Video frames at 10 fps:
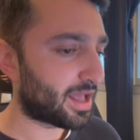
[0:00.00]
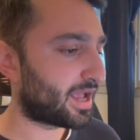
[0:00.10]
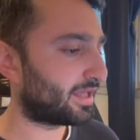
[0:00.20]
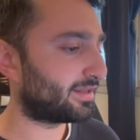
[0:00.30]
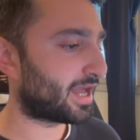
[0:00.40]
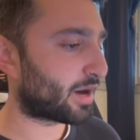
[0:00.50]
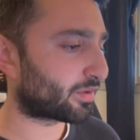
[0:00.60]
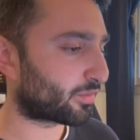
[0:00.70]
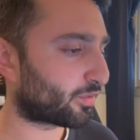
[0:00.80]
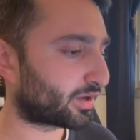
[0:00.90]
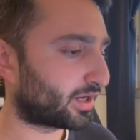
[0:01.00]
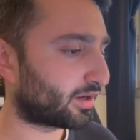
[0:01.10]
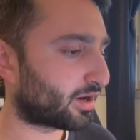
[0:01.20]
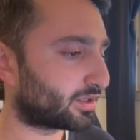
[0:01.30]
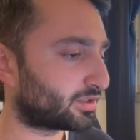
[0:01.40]
and now we're
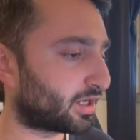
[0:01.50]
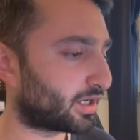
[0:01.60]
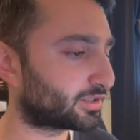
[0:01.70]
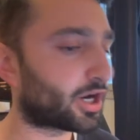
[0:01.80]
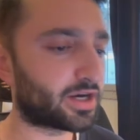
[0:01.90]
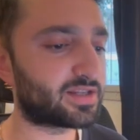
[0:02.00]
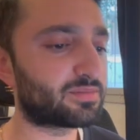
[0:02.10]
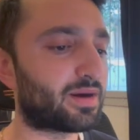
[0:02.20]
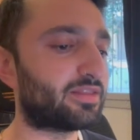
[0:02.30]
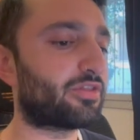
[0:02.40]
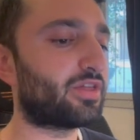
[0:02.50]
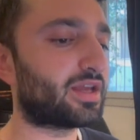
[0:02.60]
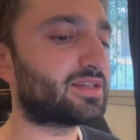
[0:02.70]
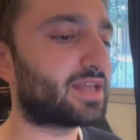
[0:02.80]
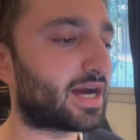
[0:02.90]
working on Chartist. But the
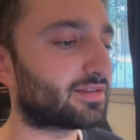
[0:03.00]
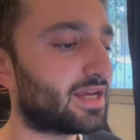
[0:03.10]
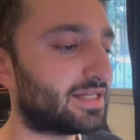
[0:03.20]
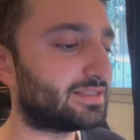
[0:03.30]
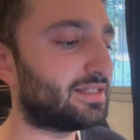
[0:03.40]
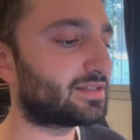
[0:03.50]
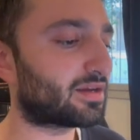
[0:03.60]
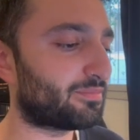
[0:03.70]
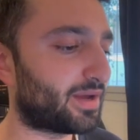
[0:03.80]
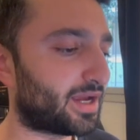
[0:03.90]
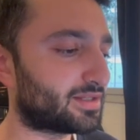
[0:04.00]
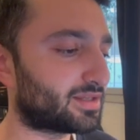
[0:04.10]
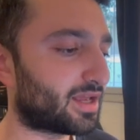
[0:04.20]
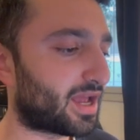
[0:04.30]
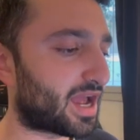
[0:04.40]
thing is that these
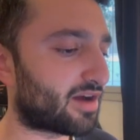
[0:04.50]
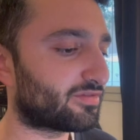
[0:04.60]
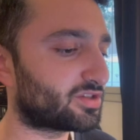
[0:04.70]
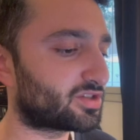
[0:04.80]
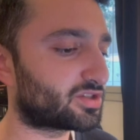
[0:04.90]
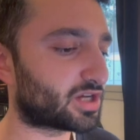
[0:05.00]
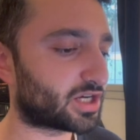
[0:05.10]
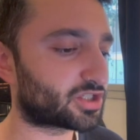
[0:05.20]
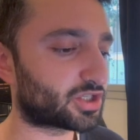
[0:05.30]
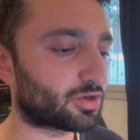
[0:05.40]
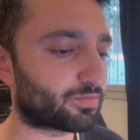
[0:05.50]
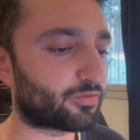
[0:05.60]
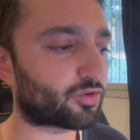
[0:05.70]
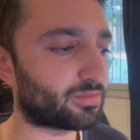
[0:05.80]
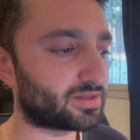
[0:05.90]
campaigns have such good
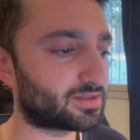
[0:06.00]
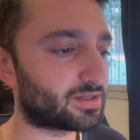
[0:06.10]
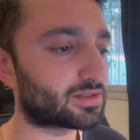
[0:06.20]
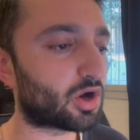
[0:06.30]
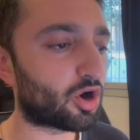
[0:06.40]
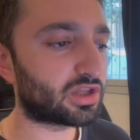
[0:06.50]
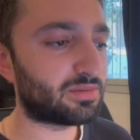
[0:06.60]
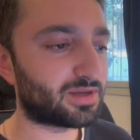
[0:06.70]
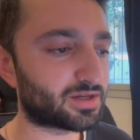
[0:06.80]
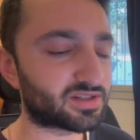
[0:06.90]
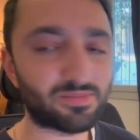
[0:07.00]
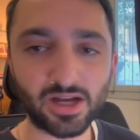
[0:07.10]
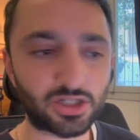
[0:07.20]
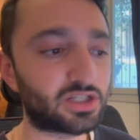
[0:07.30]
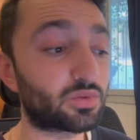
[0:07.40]
performances only because
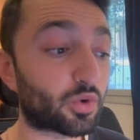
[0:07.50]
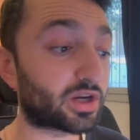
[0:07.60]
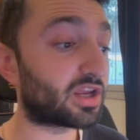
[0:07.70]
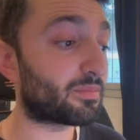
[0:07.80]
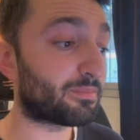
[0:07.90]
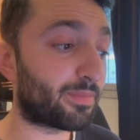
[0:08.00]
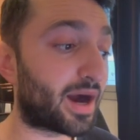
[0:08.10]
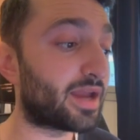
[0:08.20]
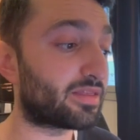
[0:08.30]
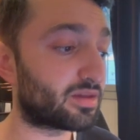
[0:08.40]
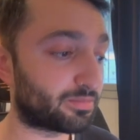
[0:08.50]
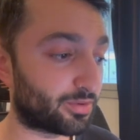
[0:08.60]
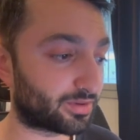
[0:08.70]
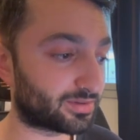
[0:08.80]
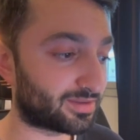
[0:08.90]
Matchy is working by the
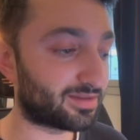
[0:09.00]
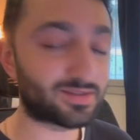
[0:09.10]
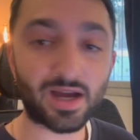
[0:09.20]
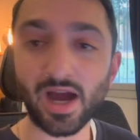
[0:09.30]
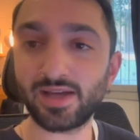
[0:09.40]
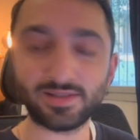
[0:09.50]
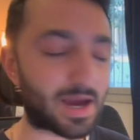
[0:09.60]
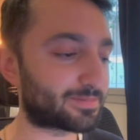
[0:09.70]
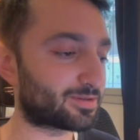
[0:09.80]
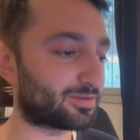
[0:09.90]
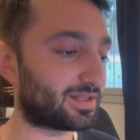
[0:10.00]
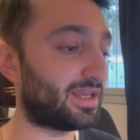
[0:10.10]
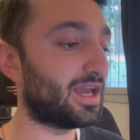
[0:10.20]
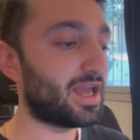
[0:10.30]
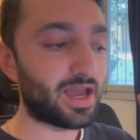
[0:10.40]
book. This guy is
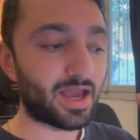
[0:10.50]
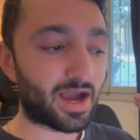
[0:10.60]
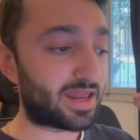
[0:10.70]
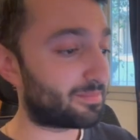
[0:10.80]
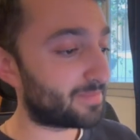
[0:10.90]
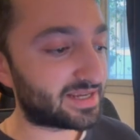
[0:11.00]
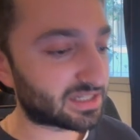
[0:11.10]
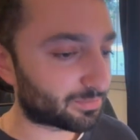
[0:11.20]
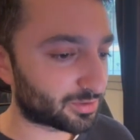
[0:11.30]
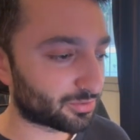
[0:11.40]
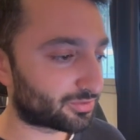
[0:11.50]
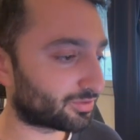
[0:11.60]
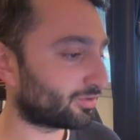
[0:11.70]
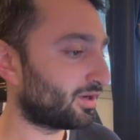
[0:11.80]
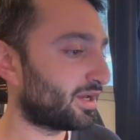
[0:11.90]
absolutely an amazing
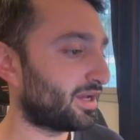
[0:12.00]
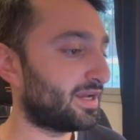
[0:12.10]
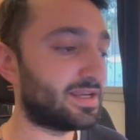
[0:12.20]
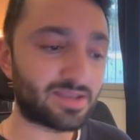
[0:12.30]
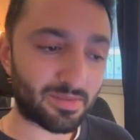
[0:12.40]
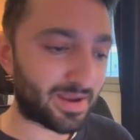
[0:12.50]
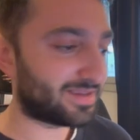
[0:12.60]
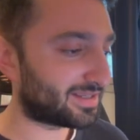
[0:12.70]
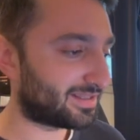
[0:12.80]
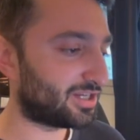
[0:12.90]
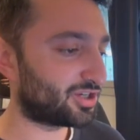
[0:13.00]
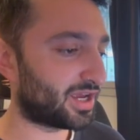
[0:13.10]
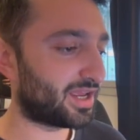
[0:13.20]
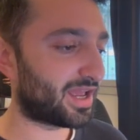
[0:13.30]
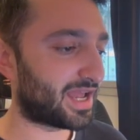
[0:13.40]
producer. He's an amazing
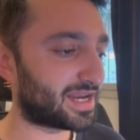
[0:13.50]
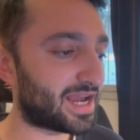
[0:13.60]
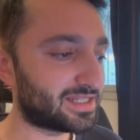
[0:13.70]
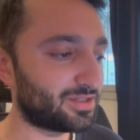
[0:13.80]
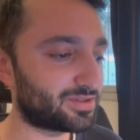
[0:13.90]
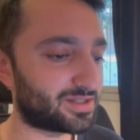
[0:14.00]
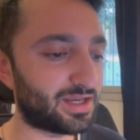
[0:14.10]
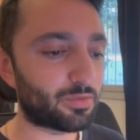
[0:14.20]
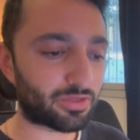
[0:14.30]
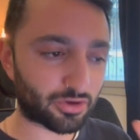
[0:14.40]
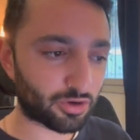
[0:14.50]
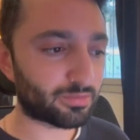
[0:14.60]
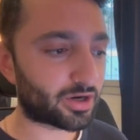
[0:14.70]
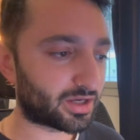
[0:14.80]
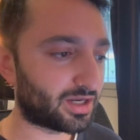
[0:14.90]
DJ, and as you see, with good
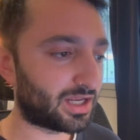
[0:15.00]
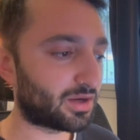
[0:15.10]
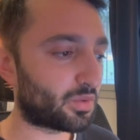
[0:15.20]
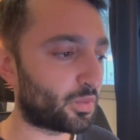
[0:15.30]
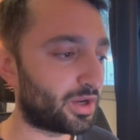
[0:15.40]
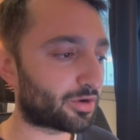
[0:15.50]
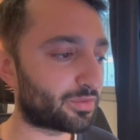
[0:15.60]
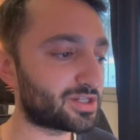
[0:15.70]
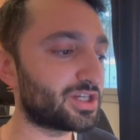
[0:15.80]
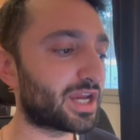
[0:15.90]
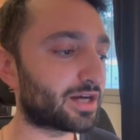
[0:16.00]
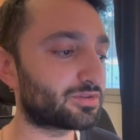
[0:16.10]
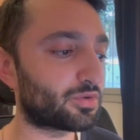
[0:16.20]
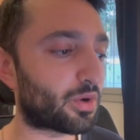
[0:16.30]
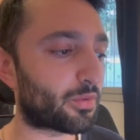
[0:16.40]
marketing, we are reaching
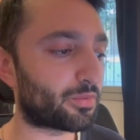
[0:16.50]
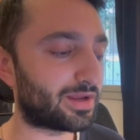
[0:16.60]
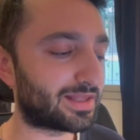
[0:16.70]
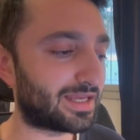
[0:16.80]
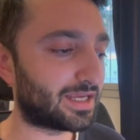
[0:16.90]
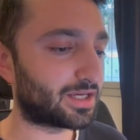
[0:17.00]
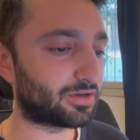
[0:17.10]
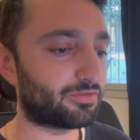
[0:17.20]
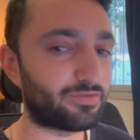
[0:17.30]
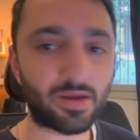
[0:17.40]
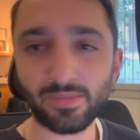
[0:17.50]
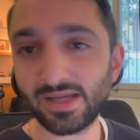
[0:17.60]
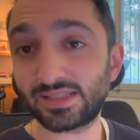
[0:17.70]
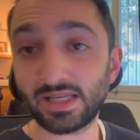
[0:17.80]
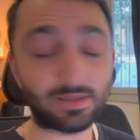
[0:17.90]
out to a really good fan
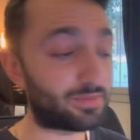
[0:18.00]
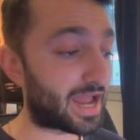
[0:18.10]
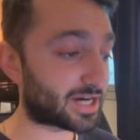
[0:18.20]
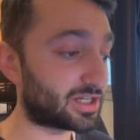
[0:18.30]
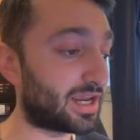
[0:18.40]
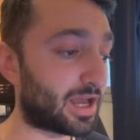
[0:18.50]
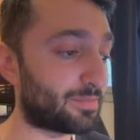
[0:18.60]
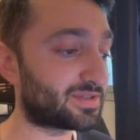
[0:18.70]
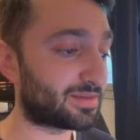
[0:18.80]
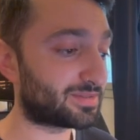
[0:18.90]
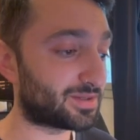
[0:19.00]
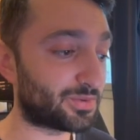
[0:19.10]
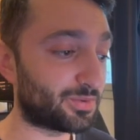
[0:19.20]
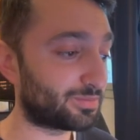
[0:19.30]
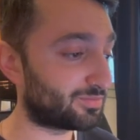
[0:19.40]
base that actually helps him
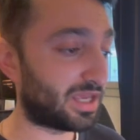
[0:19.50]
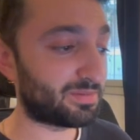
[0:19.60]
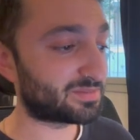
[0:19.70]
to keep his